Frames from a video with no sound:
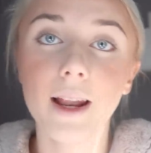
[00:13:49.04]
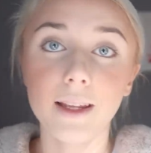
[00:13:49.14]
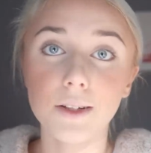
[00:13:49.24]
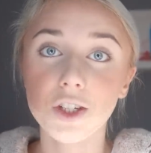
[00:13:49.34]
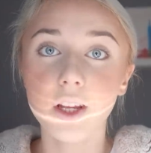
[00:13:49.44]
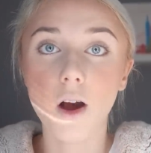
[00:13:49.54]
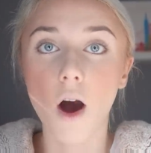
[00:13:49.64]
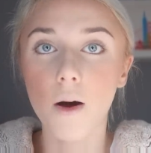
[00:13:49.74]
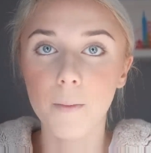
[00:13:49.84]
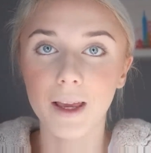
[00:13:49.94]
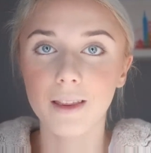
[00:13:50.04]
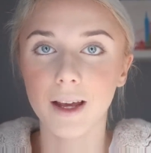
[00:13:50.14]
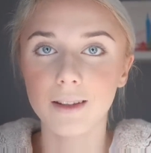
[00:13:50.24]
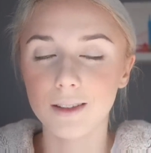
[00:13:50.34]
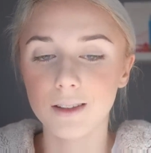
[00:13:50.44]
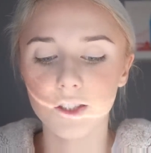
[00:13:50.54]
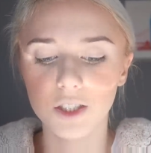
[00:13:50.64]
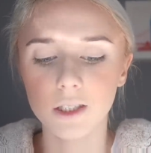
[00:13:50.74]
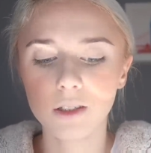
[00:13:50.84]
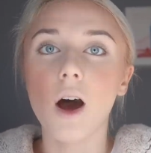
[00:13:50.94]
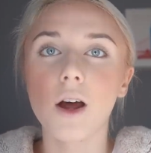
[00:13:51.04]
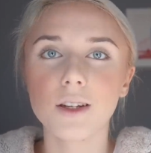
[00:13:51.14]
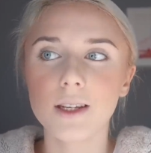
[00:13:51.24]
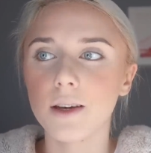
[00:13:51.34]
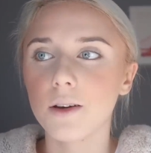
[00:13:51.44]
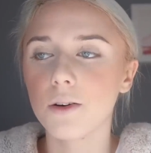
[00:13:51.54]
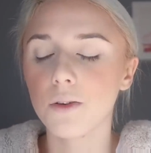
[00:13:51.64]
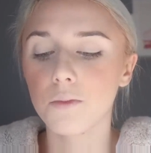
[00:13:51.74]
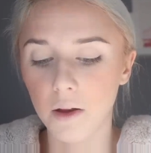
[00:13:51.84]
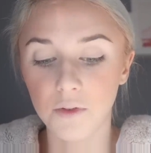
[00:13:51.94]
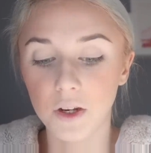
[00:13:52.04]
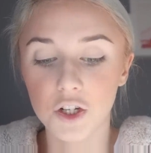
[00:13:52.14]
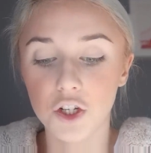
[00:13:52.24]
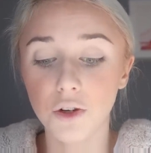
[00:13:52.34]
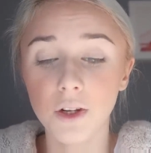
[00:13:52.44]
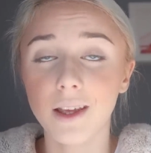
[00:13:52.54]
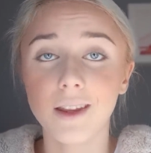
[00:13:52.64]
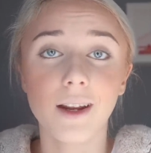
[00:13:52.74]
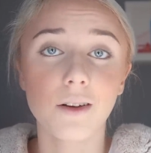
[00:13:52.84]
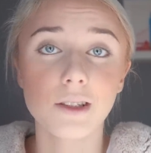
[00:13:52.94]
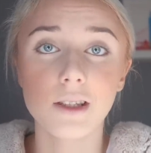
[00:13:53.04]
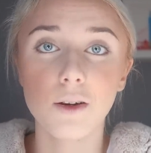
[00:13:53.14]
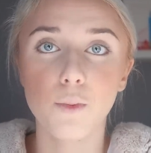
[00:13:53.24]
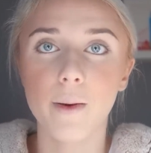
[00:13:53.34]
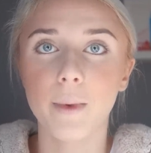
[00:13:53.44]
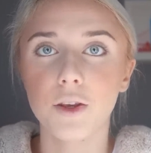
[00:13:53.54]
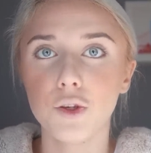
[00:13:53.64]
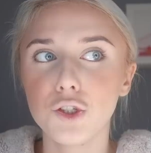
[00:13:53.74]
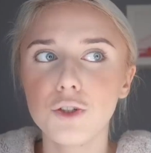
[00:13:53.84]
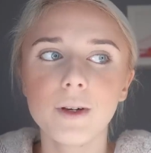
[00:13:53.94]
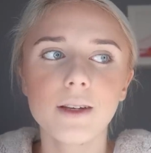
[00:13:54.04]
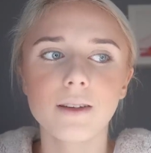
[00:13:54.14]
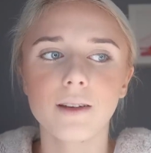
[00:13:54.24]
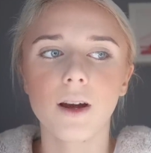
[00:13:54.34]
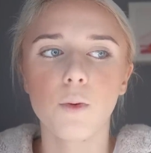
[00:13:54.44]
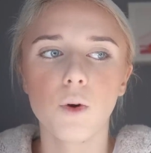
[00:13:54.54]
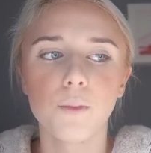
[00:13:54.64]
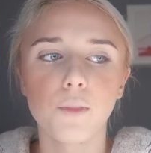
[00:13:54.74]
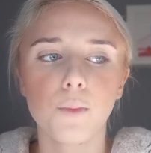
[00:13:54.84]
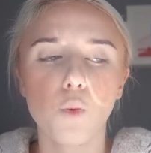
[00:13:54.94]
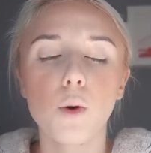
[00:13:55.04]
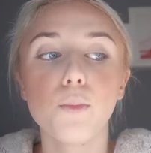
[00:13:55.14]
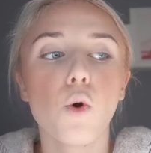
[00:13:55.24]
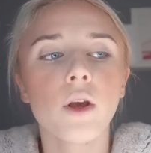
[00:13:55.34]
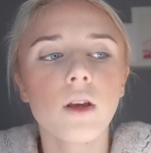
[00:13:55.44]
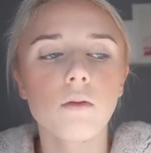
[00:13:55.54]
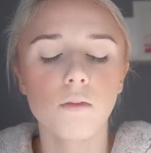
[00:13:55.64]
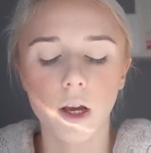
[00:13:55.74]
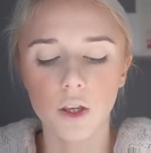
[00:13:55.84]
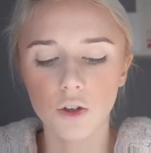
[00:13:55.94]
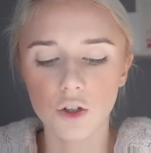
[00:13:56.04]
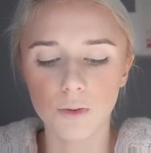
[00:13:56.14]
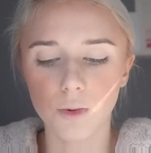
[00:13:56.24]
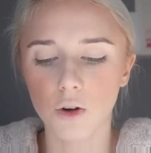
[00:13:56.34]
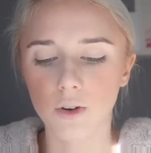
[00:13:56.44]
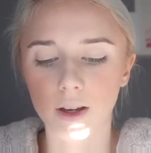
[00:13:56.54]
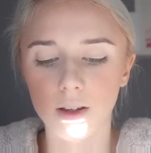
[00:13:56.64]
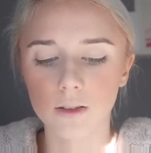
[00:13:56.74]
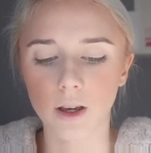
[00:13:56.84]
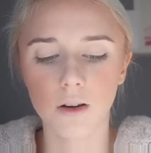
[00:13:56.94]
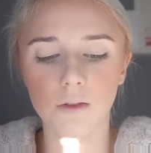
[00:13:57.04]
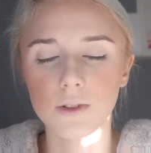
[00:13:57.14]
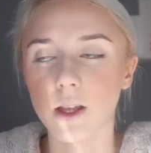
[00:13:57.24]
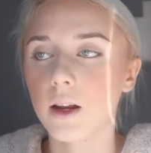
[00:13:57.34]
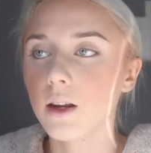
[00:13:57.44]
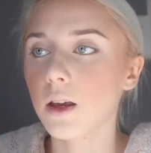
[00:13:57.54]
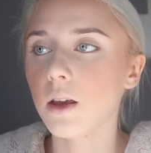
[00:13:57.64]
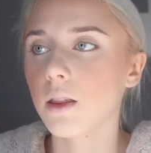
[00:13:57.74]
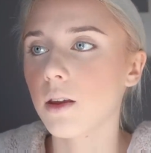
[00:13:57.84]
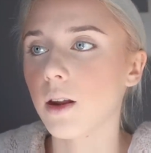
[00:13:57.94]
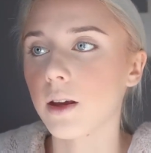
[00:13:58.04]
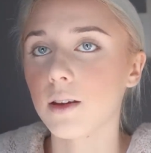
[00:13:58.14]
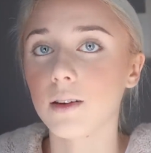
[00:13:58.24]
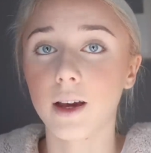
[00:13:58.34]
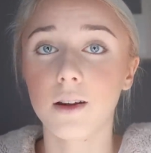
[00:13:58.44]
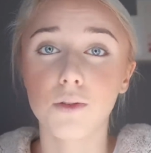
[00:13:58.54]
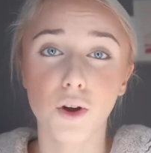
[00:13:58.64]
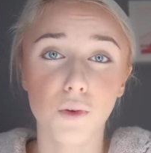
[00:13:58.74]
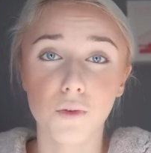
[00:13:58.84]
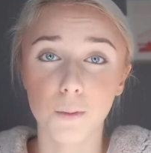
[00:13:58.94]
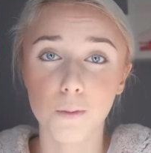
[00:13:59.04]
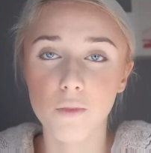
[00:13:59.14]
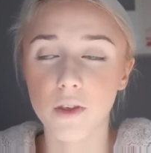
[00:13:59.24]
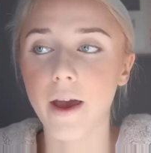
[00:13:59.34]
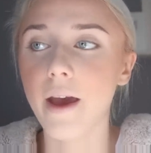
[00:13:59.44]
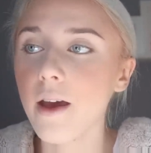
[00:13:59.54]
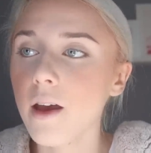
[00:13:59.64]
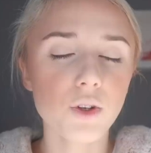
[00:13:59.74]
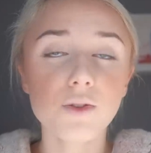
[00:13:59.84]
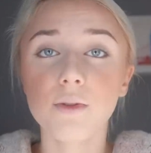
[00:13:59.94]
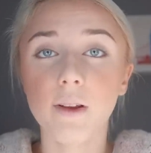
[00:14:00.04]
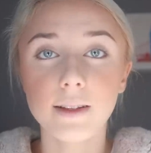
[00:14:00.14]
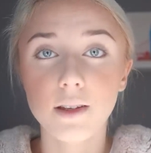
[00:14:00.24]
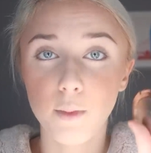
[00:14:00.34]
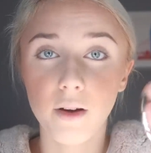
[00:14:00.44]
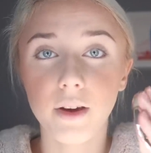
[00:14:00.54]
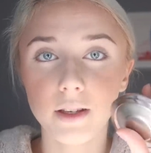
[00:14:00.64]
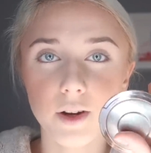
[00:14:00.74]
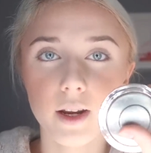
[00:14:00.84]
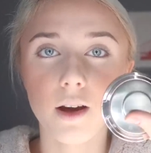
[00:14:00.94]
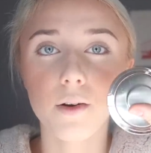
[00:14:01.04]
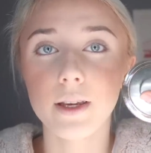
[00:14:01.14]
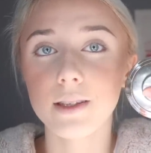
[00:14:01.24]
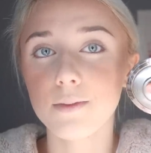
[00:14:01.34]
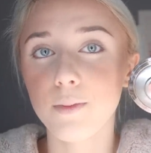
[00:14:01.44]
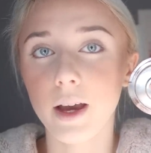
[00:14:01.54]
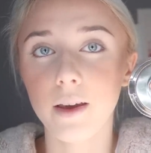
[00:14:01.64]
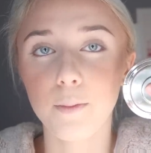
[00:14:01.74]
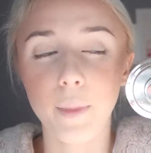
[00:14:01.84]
i literally can't make that decision until i finish uni and then i'll see where my youtube is and at what, what point my youtube career is kind of standing and then i can kind of go from there what's reflecting on my face right now is my